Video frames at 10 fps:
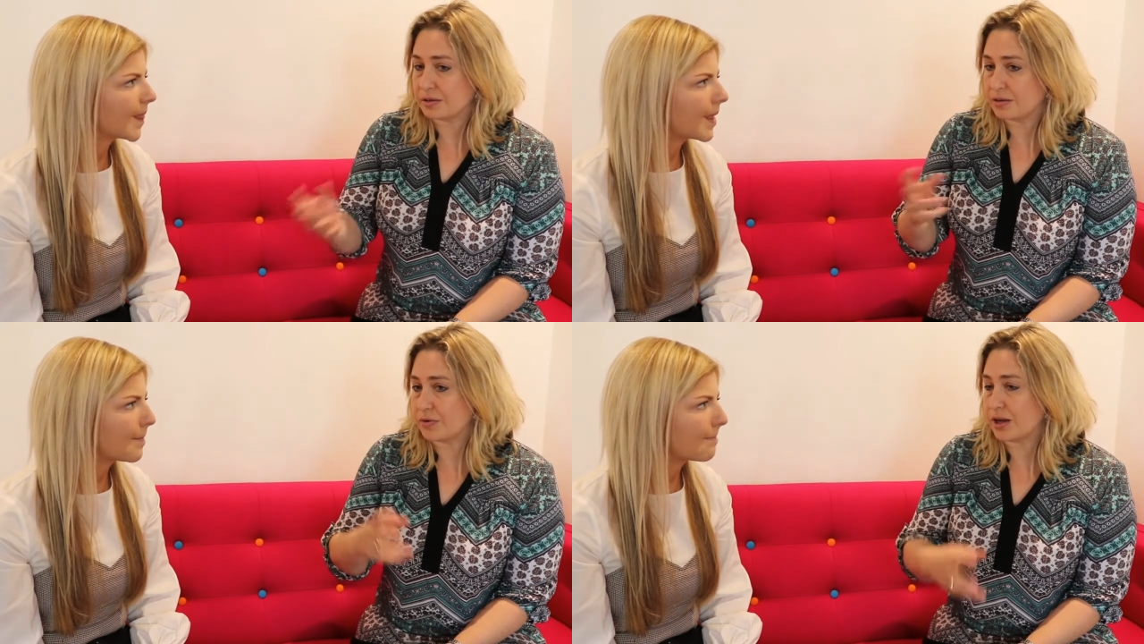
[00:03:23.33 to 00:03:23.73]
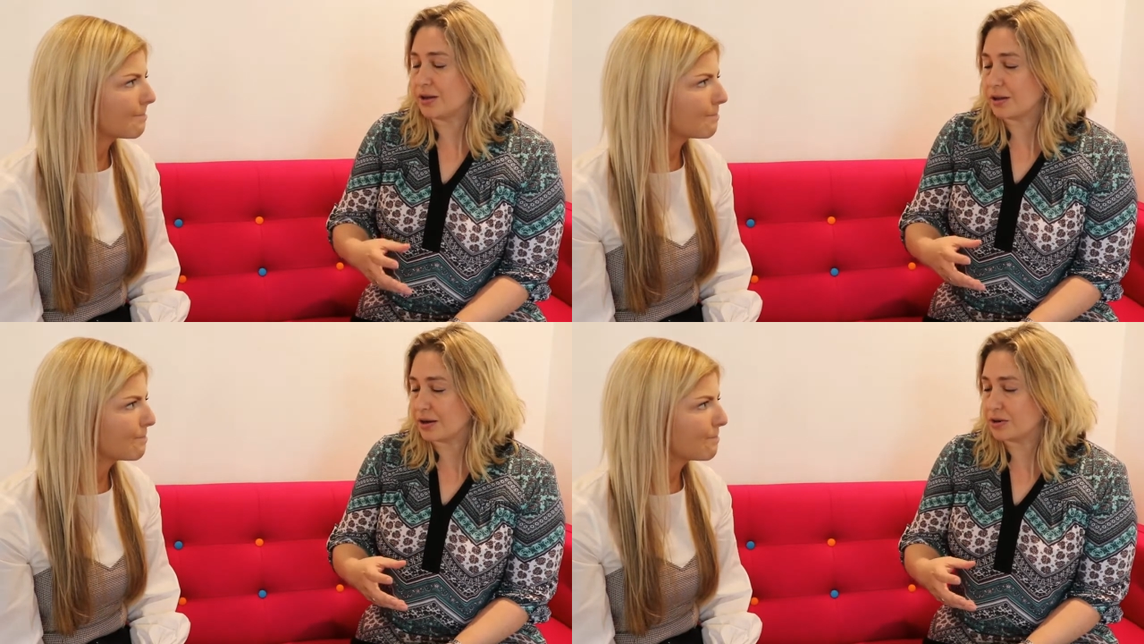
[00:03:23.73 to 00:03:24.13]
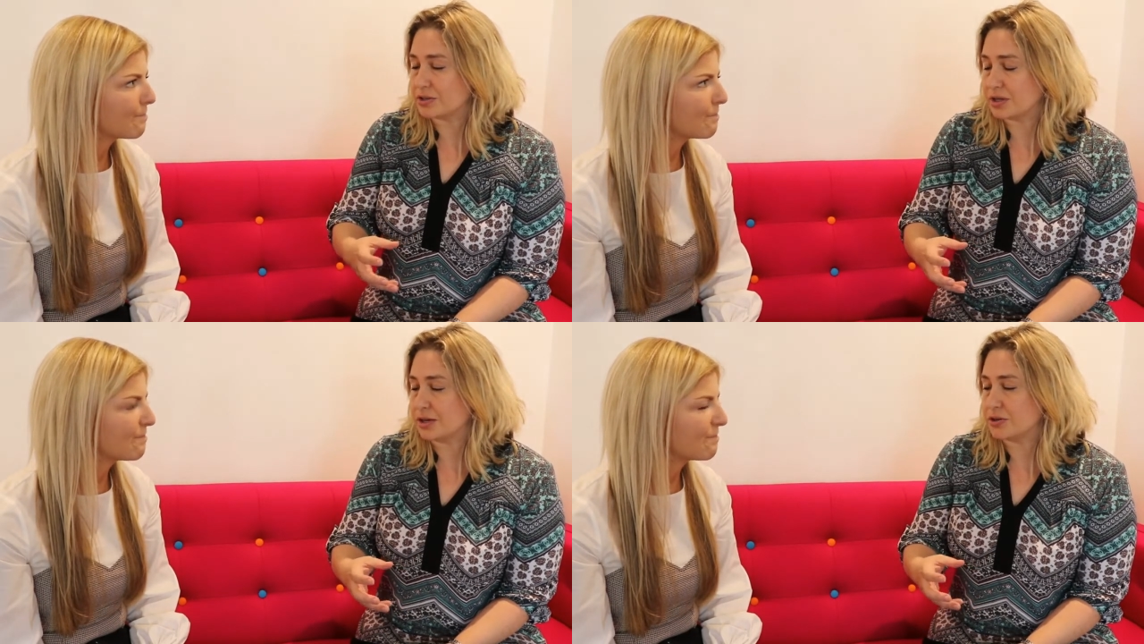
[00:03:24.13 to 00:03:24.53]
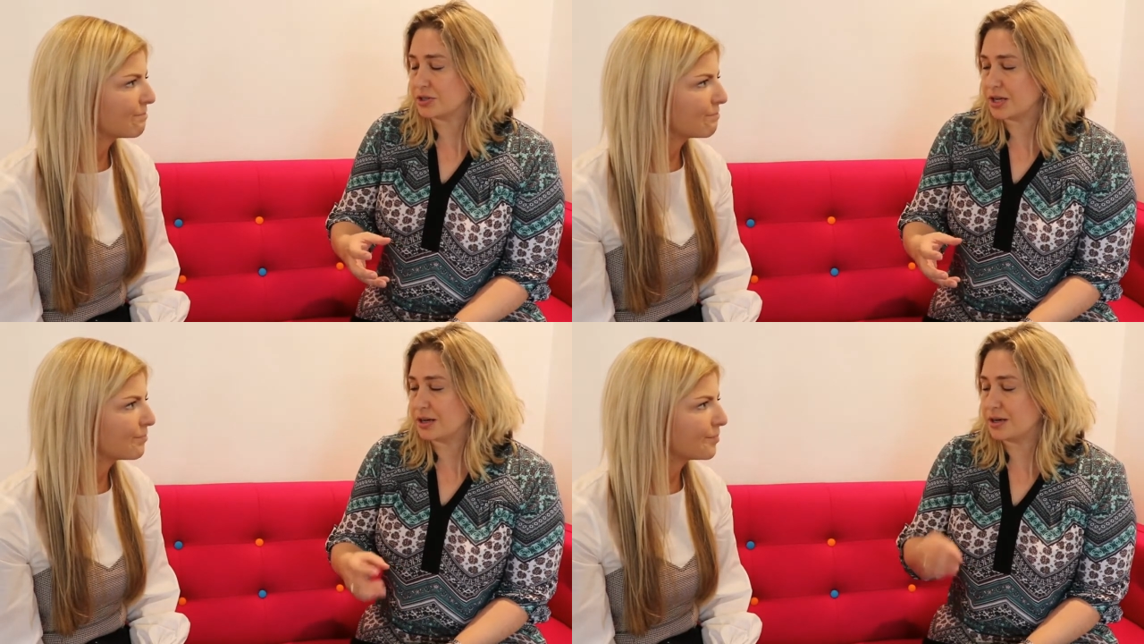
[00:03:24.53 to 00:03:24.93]
Speaker 1: and then the regulators to
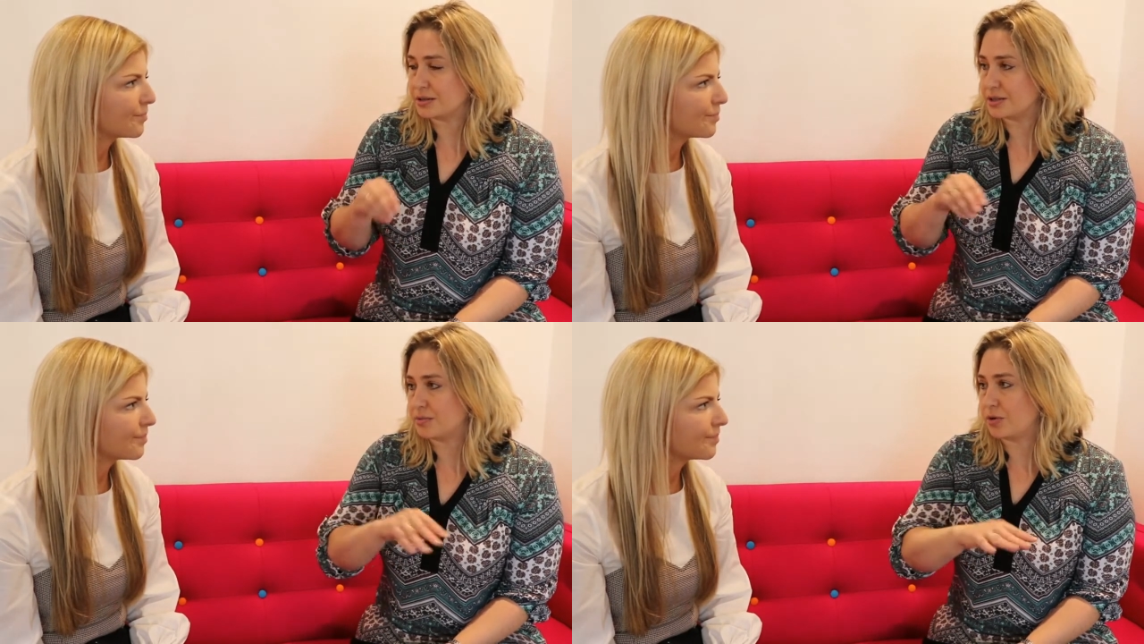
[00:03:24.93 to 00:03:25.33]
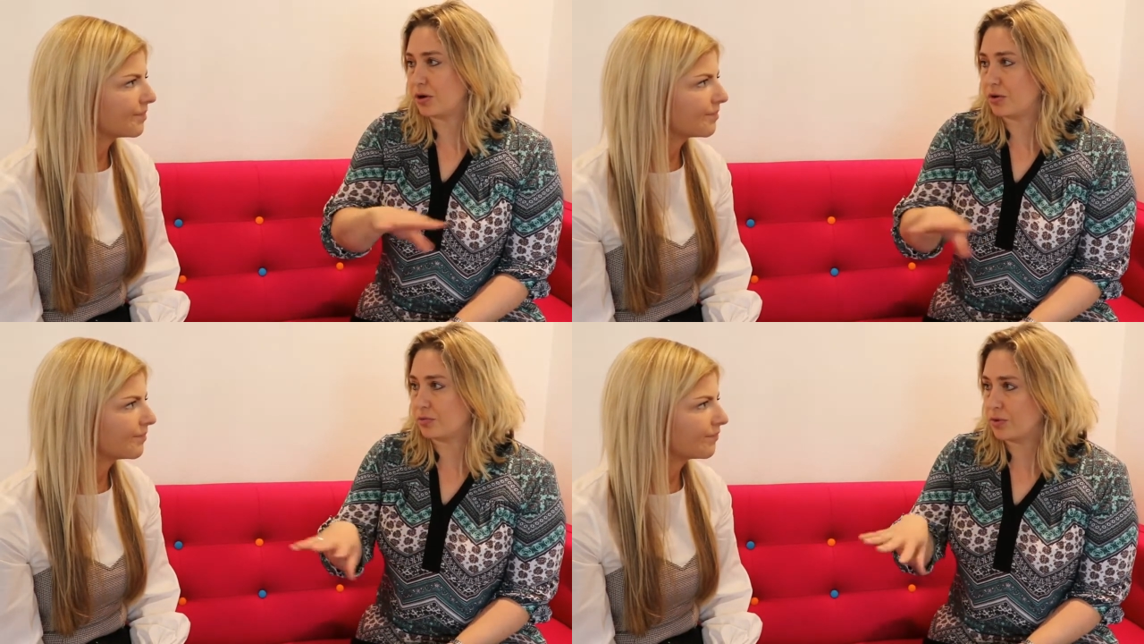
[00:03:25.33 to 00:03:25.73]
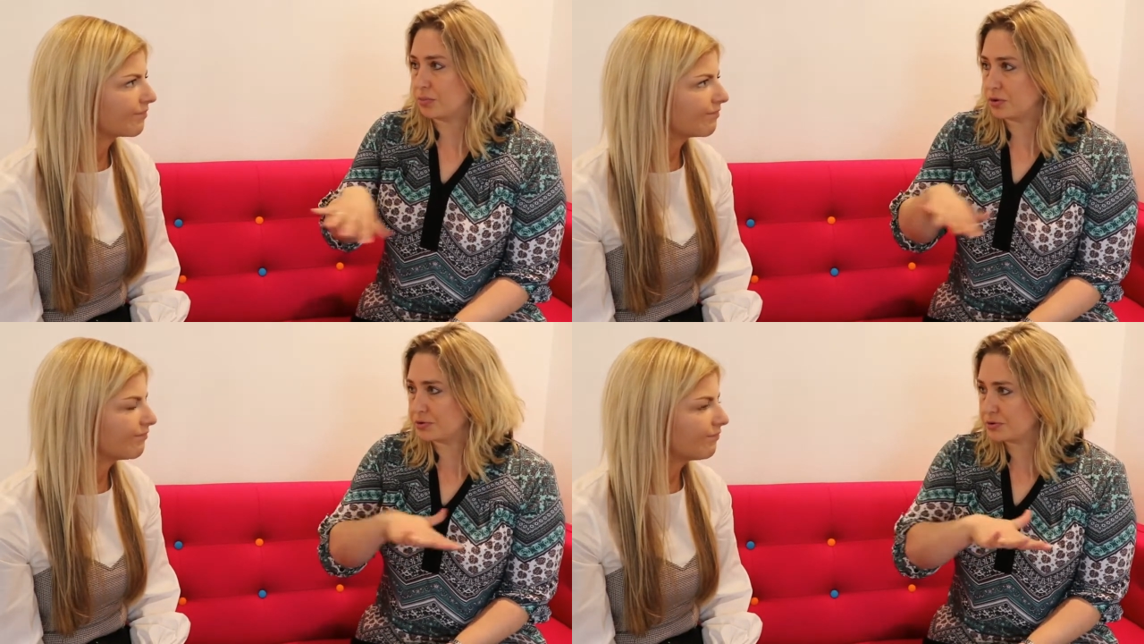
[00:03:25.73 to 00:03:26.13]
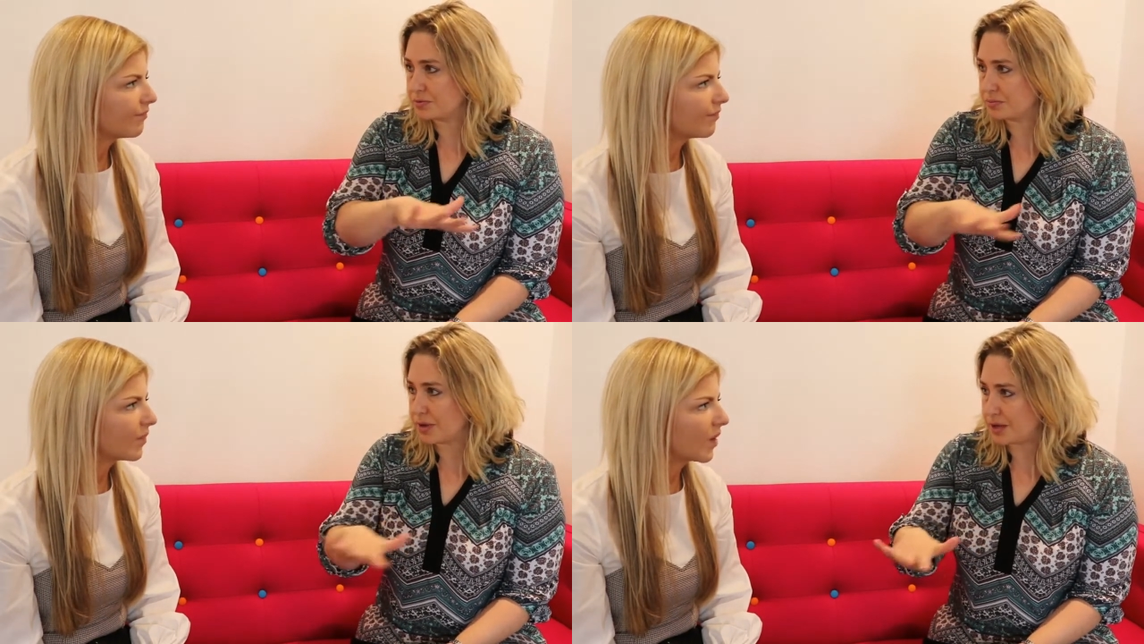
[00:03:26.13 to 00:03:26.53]
understand it and see where all the
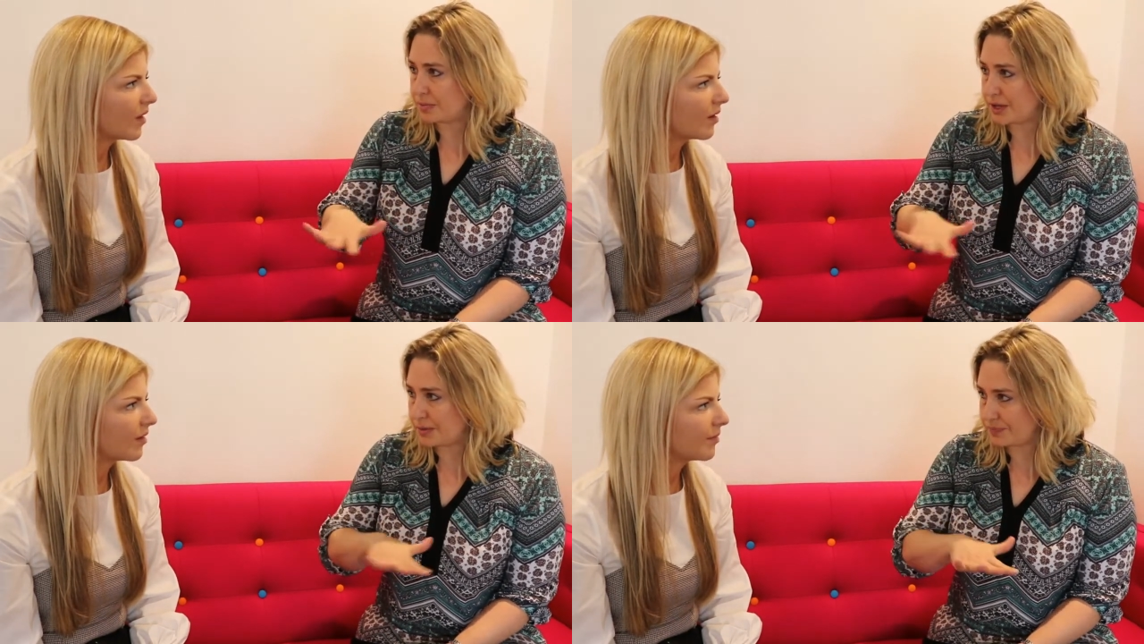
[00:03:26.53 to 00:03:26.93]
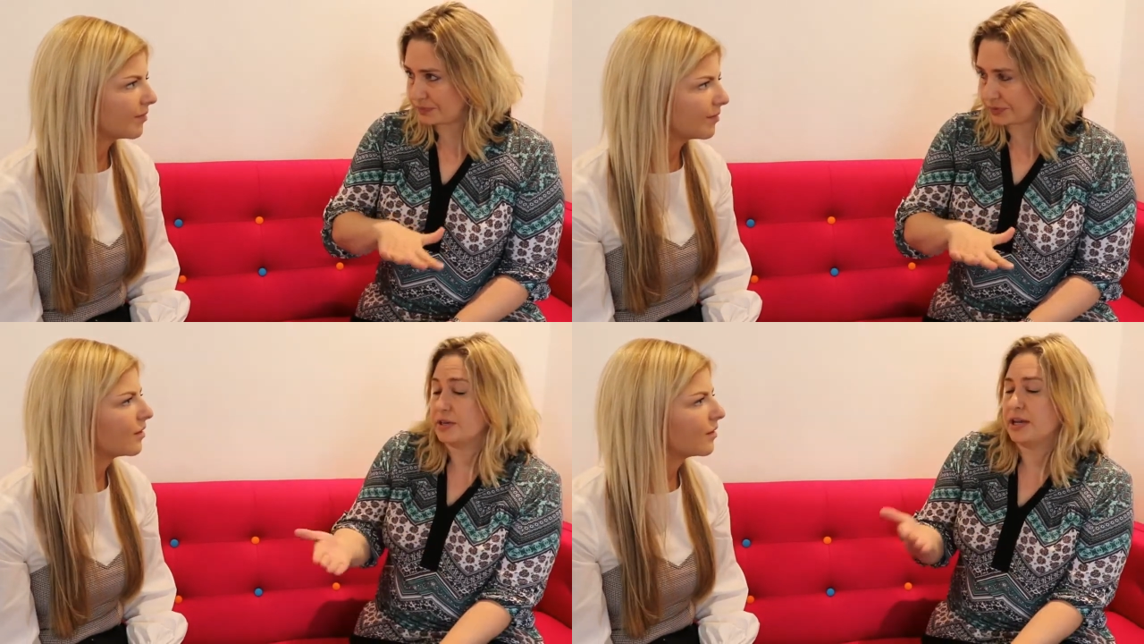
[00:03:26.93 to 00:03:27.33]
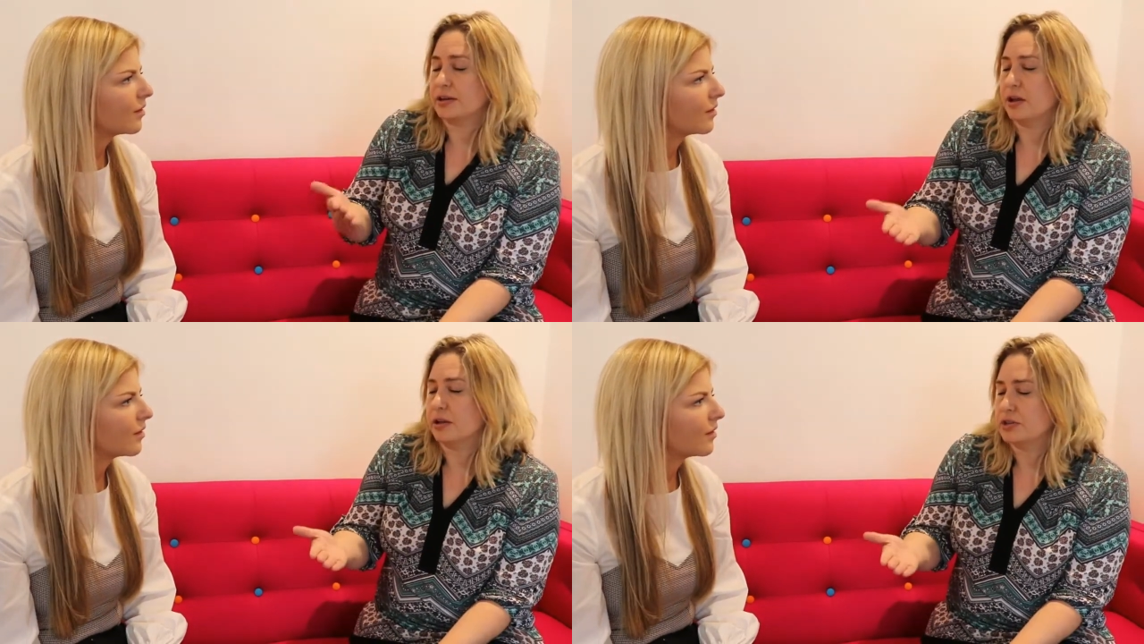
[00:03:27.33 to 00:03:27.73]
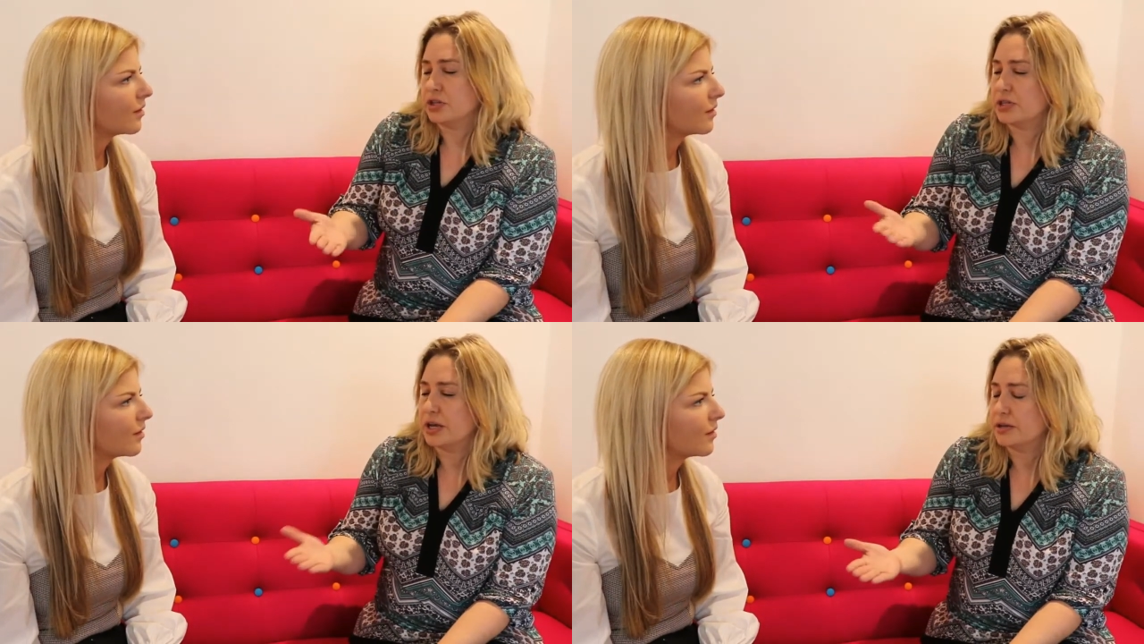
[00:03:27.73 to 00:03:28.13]
ripples might be. If the
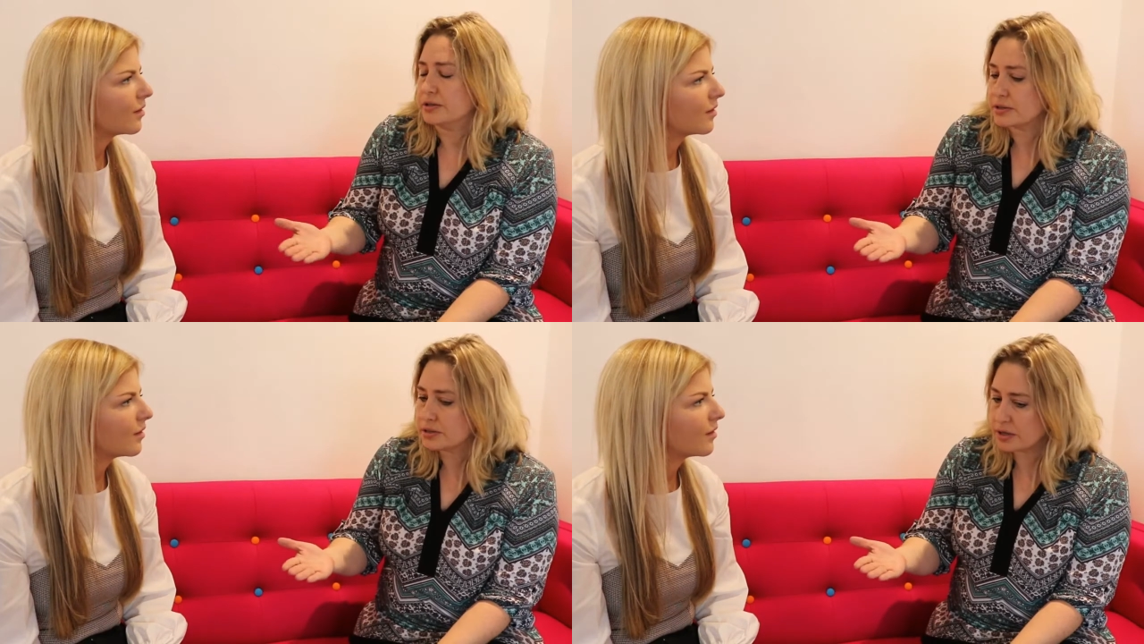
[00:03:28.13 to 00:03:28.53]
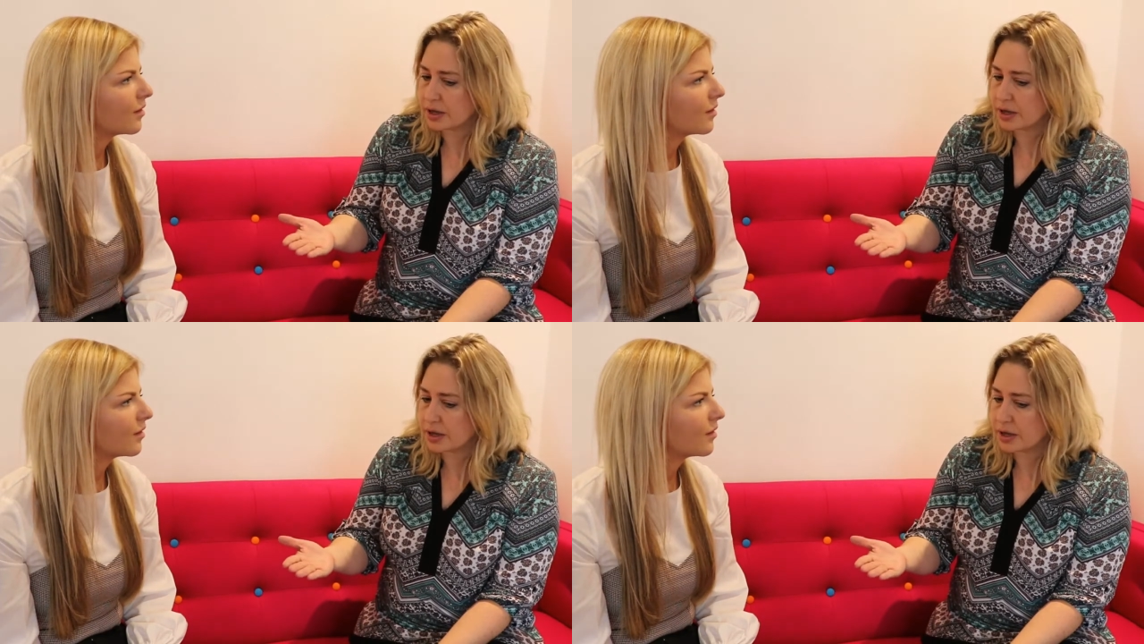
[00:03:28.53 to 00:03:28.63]
technology does